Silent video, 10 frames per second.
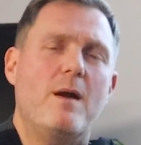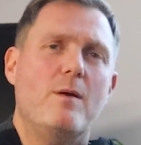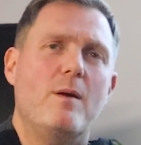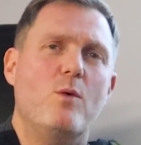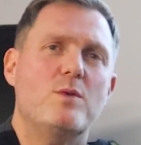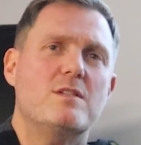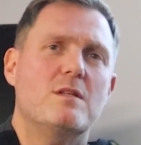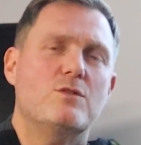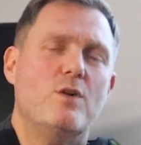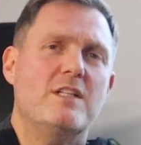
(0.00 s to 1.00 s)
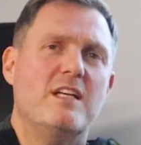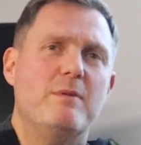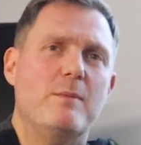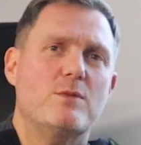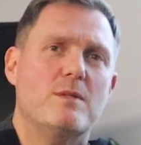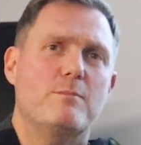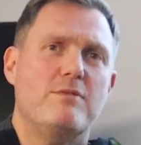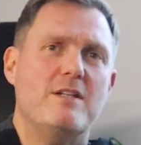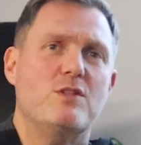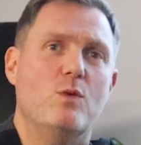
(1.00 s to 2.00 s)
I always try to give people some
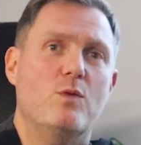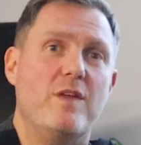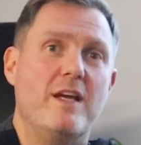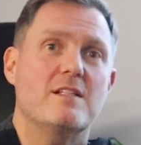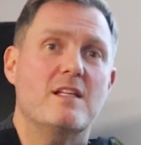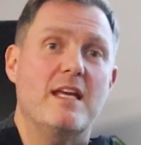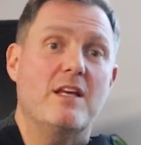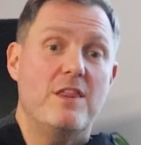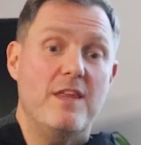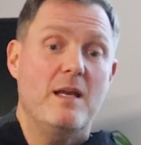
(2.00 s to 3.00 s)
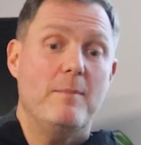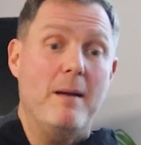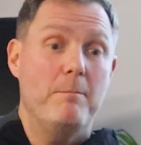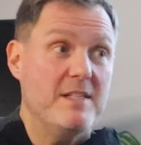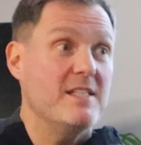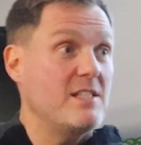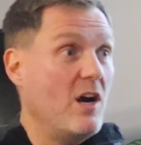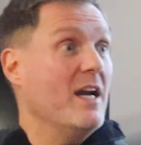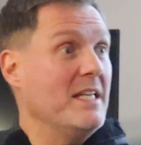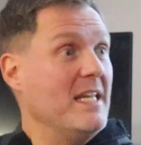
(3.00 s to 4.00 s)
practical things that they could think about business
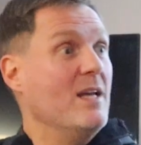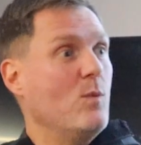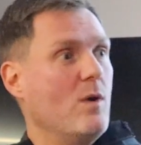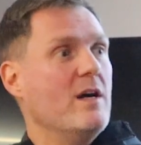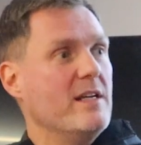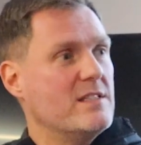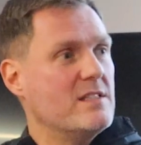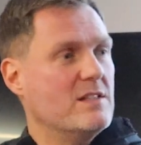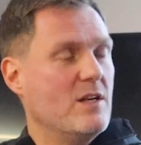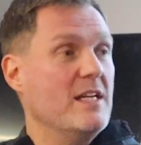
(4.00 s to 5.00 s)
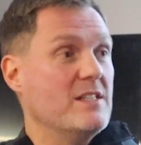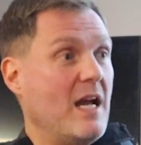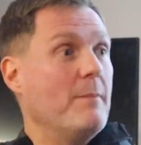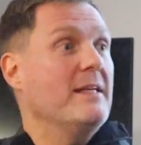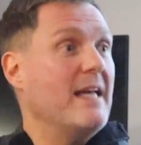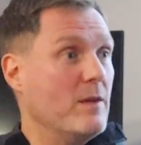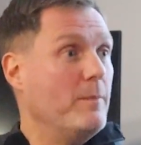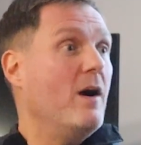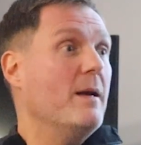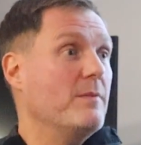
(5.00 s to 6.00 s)
idea-wise that is coming down
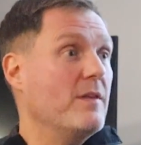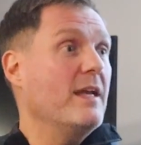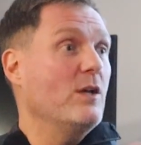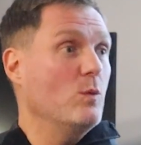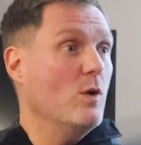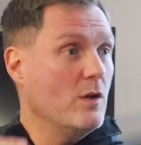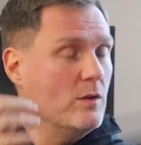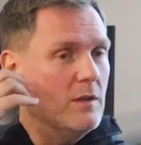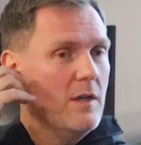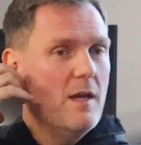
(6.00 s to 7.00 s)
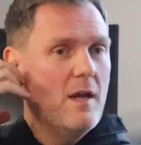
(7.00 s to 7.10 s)
the pipe that they could work on.